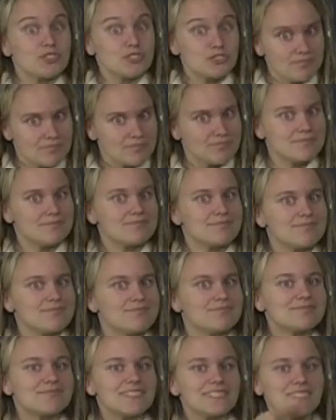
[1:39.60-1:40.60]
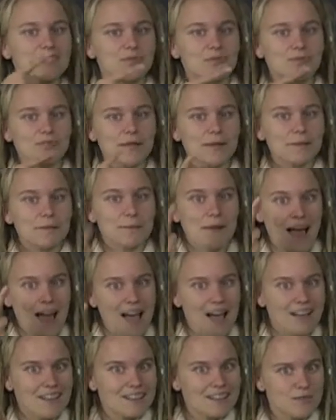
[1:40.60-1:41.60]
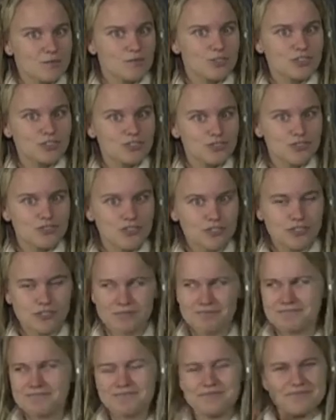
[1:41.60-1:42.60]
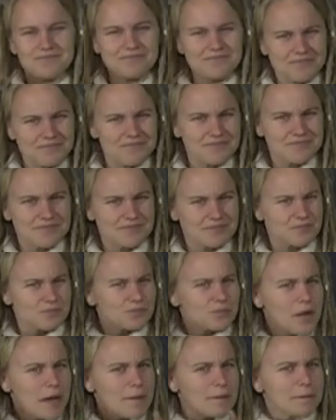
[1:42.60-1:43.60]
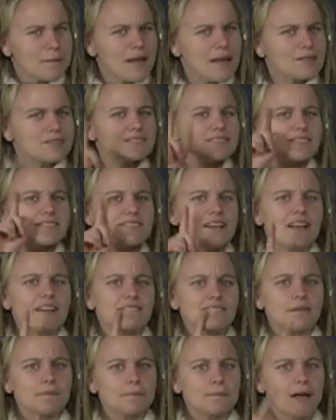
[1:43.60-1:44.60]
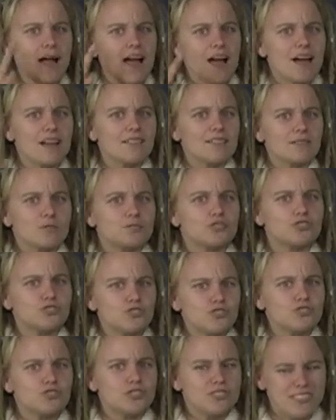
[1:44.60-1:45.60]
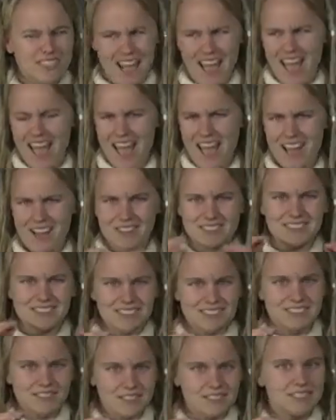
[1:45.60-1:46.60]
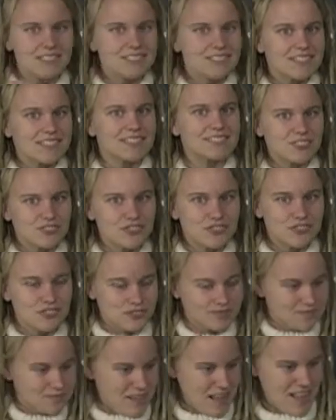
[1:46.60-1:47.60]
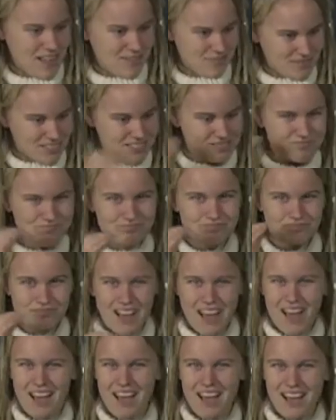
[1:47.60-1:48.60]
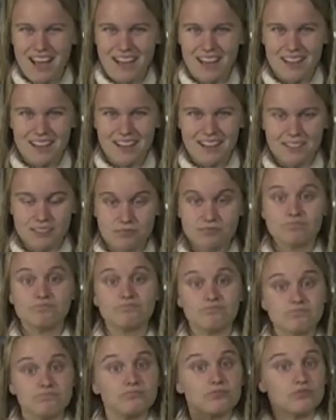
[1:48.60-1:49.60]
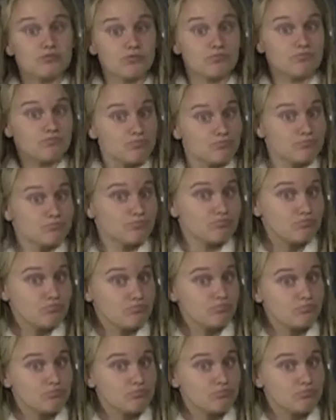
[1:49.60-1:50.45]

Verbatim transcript: Her research was conducted on hearing bilingual children, so I then asked, How do you provide English to deaf babies at a young age?